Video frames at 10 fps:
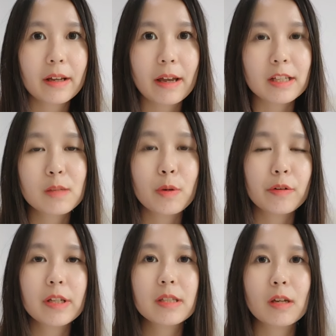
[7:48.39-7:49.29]

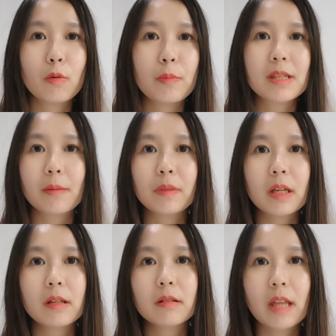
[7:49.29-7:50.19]
experience there will be
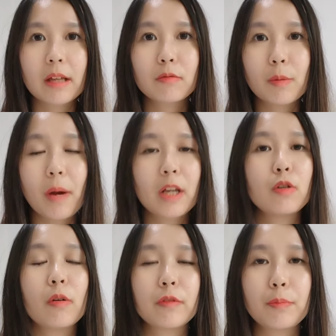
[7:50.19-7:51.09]
something that remind
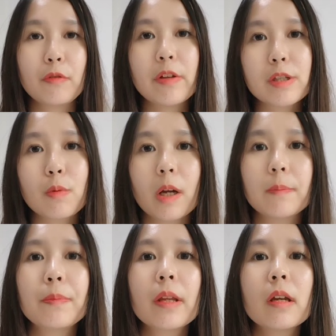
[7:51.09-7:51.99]
you of the previous
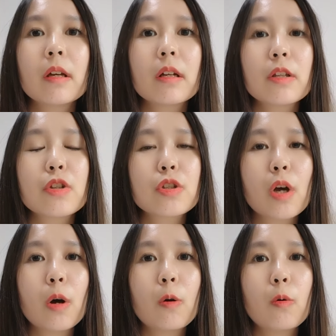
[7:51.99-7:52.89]
one.
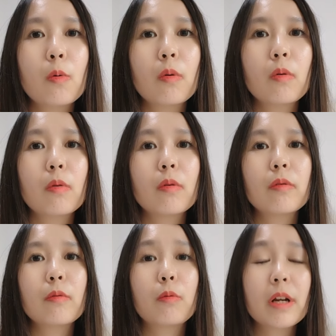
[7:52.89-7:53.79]
So
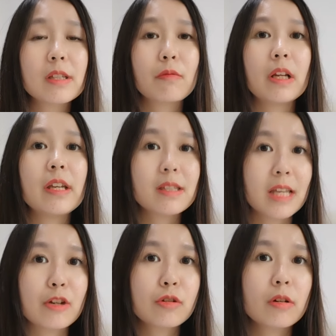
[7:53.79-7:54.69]
what is really
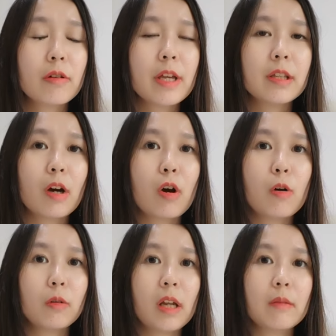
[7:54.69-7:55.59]
essential in the
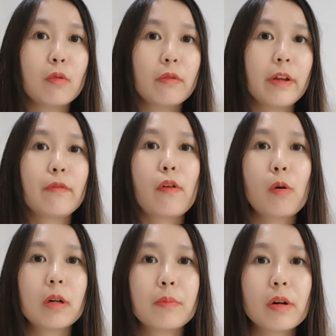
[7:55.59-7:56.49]
whole like moving
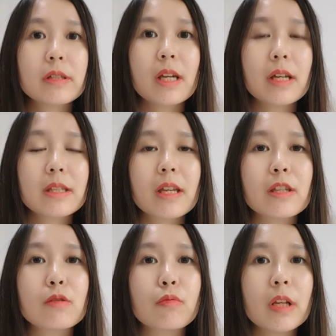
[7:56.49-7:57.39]
forward process
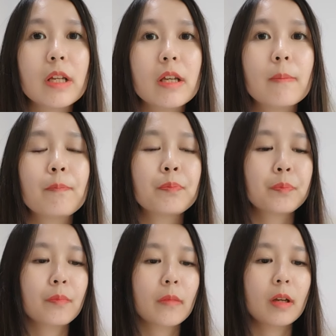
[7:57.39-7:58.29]
is really
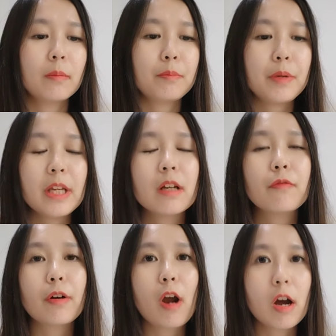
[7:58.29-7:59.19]
being
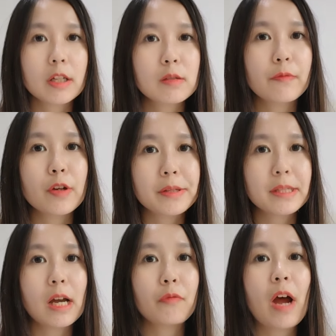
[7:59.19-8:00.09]
very honest with
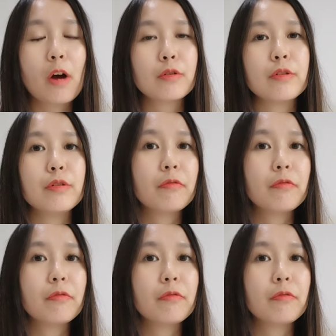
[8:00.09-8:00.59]
yourself. How do you